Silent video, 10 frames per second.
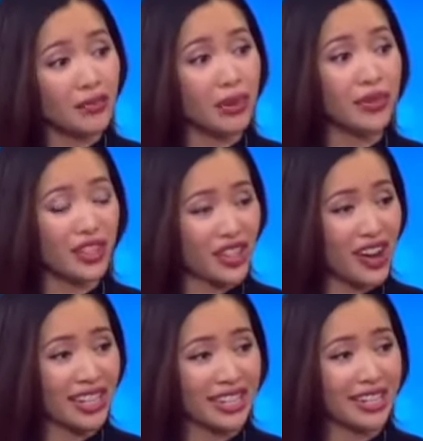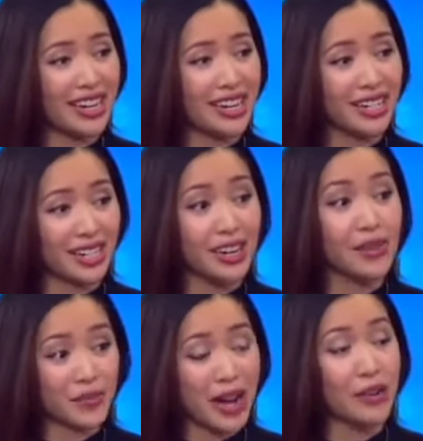And we were just talking uh,
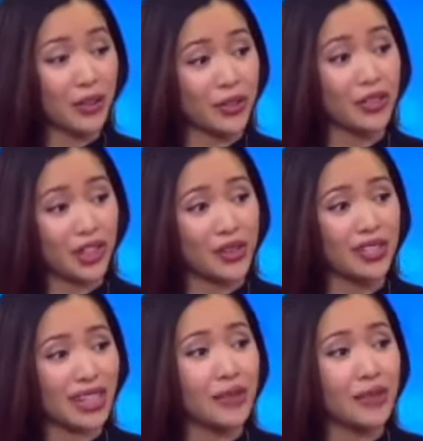about girls coding.